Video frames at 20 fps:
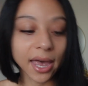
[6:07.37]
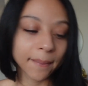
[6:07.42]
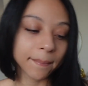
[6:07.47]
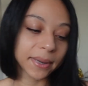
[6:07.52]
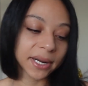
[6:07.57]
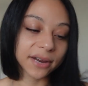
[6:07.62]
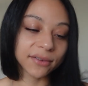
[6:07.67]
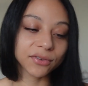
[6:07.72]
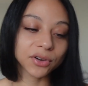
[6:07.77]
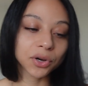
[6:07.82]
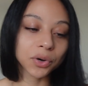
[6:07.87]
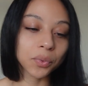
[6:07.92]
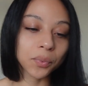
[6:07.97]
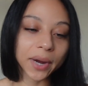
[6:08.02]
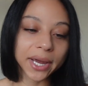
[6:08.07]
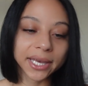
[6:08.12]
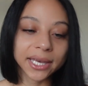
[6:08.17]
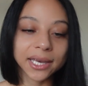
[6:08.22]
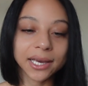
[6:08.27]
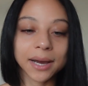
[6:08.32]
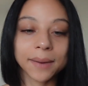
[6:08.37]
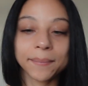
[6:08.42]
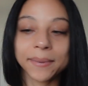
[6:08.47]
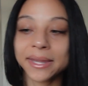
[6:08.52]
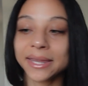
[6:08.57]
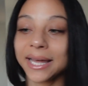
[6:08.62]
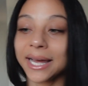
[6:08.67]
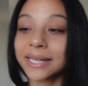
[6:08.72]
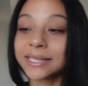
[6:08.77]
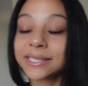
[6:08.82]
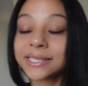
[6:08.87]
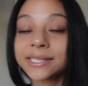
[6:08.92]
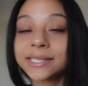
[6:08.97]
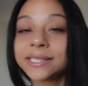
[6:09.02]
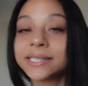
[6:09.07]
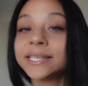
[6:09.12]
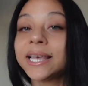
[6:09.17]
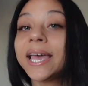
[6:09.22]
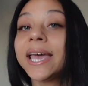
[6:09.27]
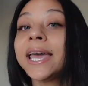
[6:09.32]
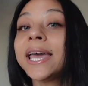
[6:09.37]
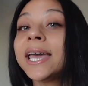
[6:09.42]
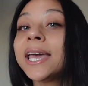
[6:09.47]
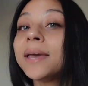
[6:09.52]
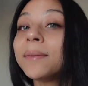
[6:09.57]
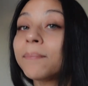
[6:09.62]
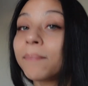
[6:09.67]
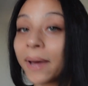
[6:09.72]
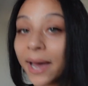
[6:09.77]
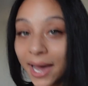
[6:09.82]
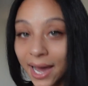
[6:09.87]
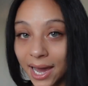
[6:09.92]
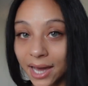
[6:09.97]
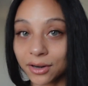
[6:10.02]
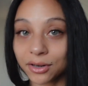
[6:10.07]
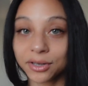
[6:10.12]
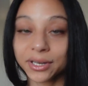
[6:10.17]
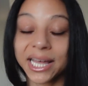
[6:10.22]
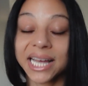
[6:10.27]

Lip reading: But if you're waking up in that same pattern,